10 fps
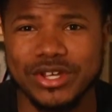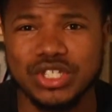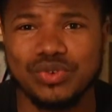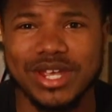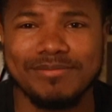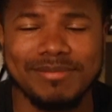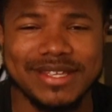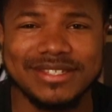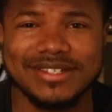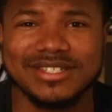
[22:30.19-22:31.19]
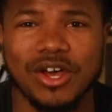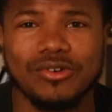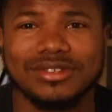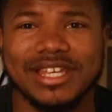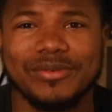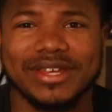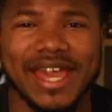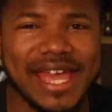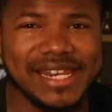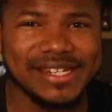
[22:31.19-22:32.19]
Once Dre admit to his whole thing with
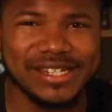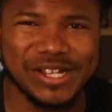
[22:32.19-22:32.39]
Kanan,